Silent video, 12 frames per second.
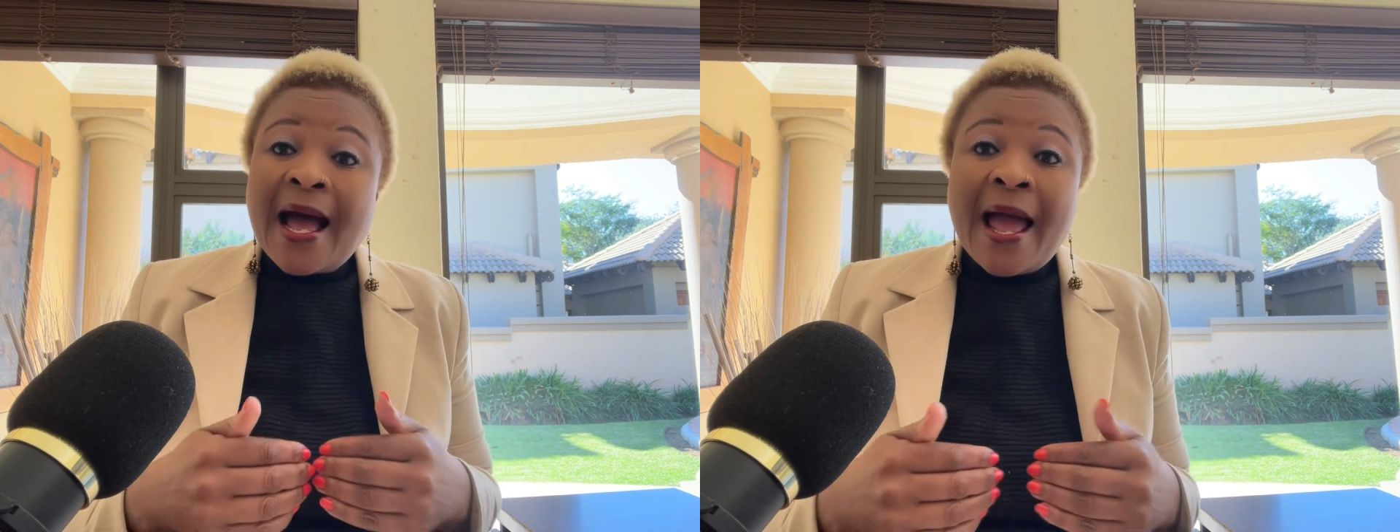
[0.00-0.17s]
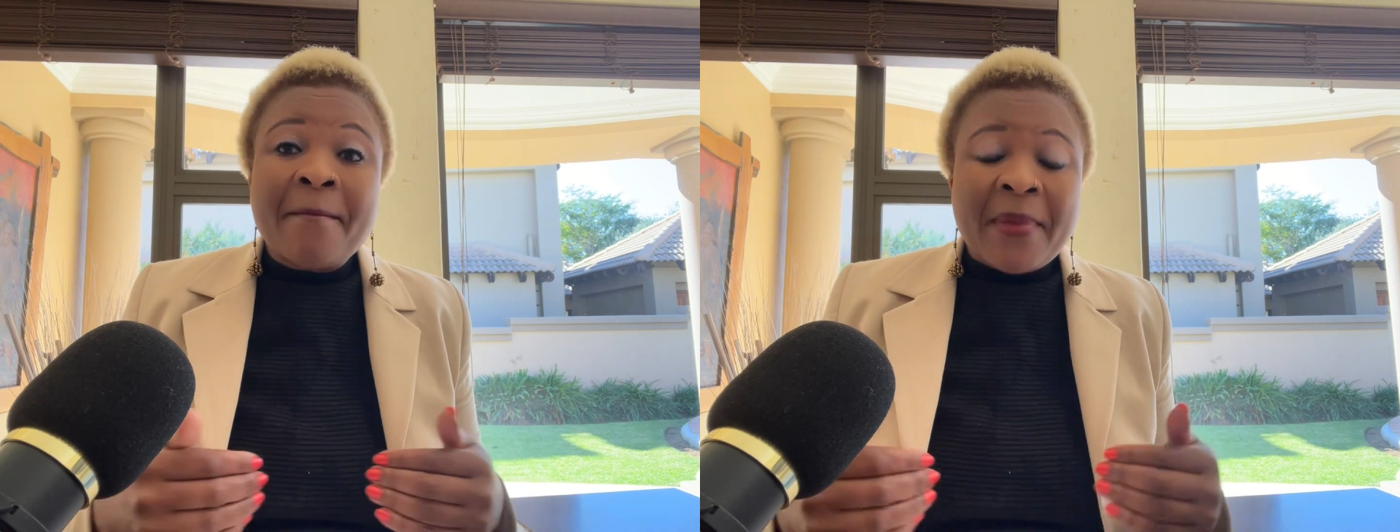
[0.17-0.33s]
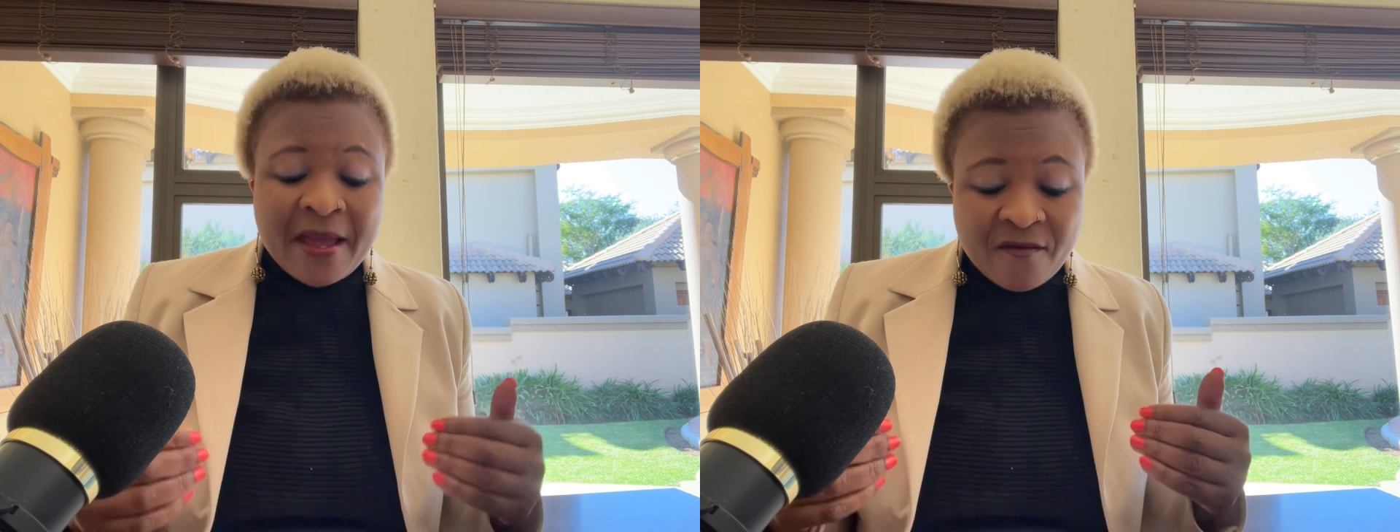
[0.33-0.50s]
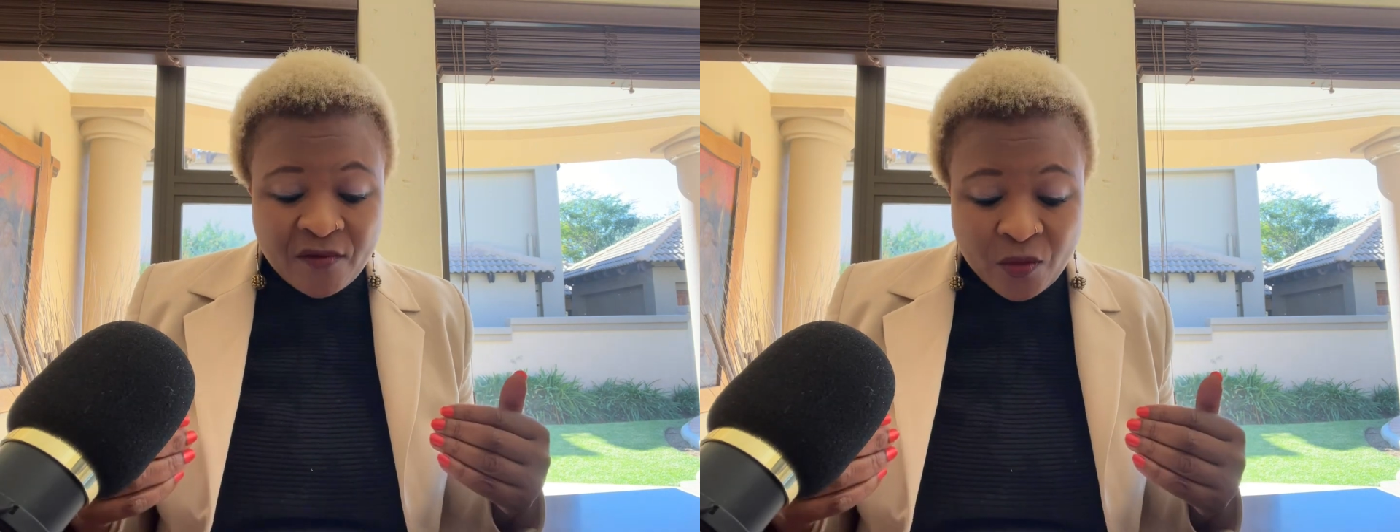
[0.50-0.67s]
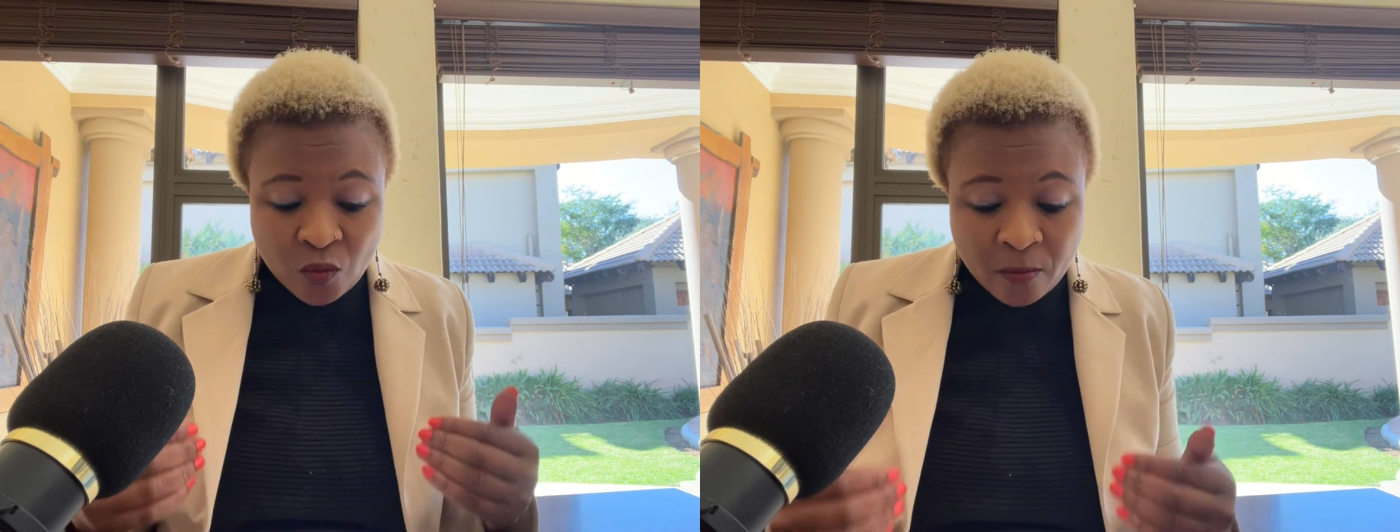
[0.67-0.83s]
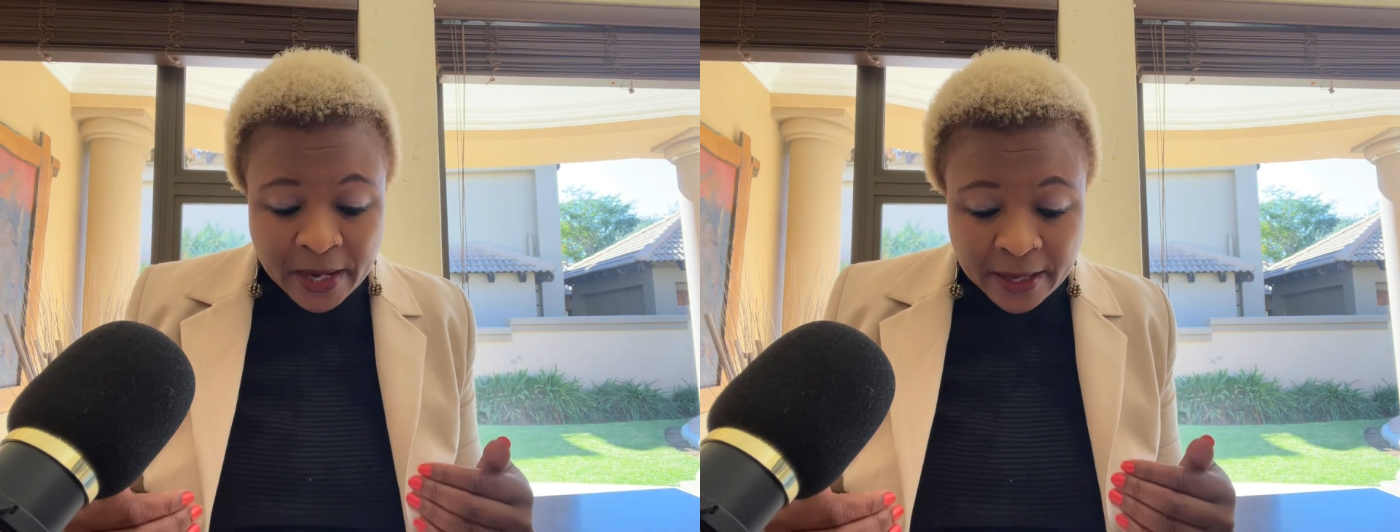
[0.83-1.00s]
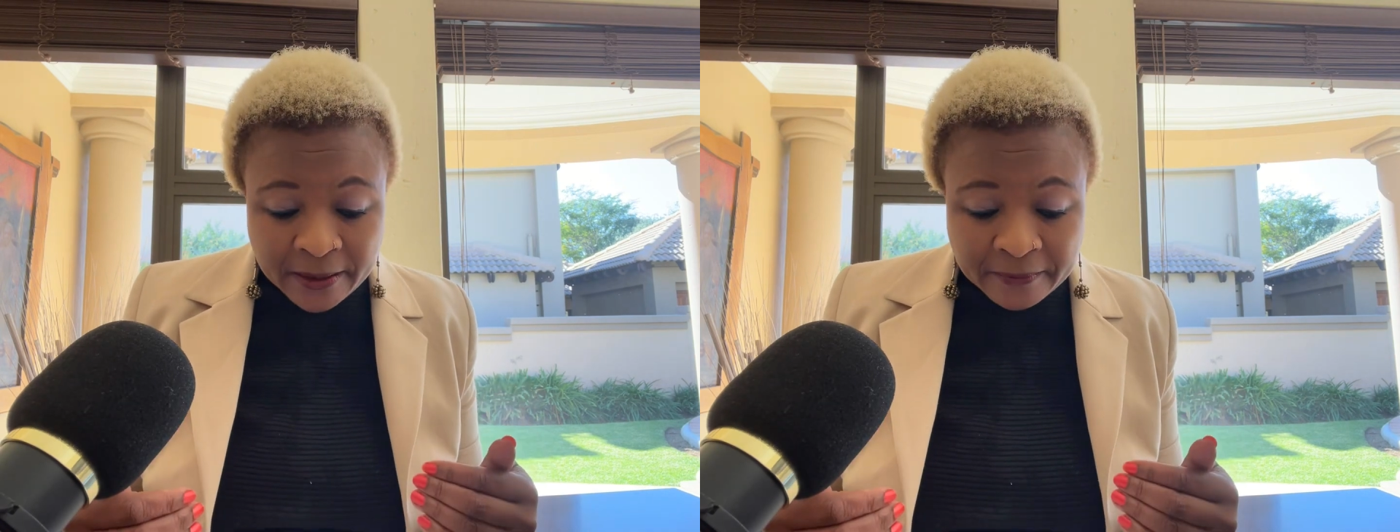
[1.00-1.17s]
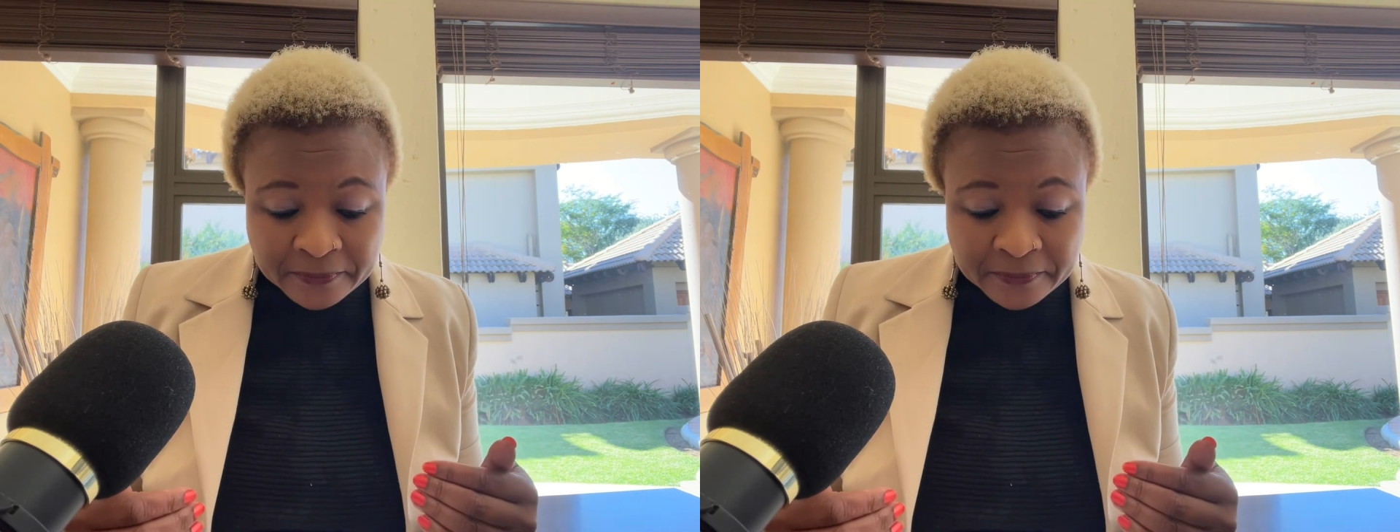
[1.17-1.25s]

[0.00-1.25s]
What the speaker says: I am every woman,